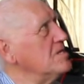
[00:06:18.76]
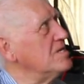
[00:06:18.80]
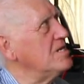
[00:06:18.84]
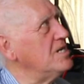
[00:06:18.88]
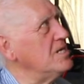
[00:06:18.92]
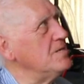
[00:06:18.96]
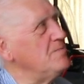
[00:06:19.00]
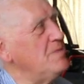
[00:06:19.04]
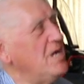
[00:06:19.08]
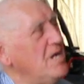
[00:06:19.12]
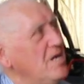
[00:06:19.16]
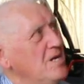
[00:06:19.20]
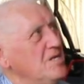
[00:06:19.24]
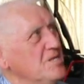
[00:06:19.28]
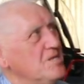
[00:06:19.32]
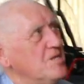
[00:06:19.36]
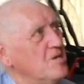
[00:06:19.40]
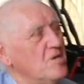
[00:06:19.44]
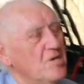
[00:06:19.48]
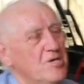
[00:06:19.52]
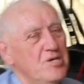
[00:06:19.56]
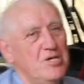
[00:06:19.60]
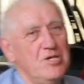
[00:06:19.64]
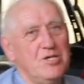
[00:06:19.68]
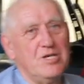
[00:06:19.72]
time to
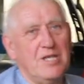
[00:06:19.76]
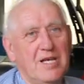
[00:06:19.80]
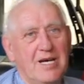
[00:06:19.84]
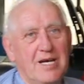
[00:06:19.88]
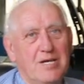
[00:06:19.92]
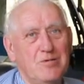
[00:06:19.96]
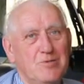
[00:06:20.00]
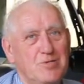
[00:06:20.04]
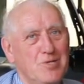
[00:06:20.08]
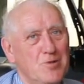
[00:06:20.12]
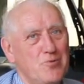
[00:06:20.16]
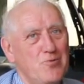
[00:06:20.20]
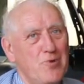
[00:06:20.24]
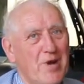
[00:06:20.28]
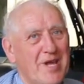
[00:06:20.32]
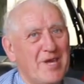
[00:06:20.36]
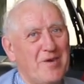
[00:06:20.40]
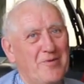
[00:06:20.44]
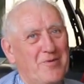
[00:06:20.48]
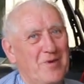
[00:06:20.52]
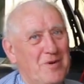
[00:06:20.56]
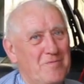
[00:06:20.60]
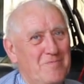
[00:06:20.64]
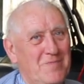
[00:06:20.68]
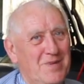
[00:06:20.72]
learn how to rig
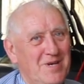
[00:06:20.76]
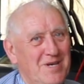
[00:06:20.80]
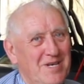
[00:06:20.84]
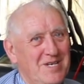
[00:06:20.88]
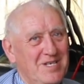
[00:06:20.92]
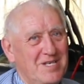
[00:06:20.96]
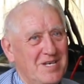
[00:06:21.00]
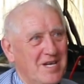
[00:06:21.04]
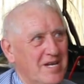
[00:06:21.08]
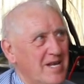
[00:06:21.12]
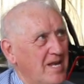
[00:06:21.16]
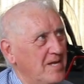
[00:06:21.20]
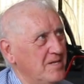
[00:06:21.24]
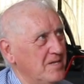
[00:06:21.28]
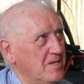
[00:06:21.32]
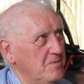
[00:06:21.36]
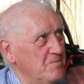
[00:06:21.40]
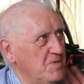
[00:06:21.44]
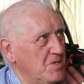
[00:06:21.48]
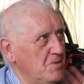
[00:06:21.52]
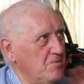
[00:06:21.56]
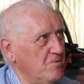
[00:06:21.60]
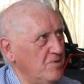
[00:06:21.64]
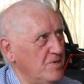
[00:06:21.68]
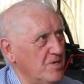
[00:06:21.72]
them, to get them
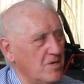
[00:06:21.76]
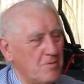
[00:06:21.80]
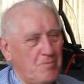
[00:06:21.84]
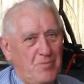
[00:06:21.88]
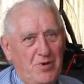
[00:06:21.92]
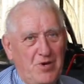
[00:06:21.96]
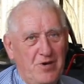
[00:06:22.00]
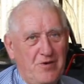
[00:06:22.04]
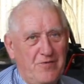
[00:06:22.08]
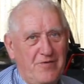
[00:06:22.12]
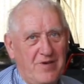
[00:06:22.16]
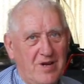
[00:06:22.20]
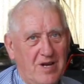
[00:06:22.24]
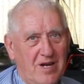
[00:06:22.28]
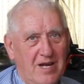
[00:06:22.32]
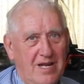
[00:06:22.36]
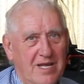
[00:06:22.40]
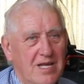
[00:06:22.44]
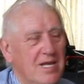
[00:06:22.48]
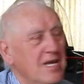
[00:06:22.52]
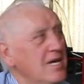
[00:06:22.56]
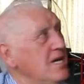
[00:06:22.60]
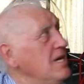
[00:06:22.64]
to work perfectly.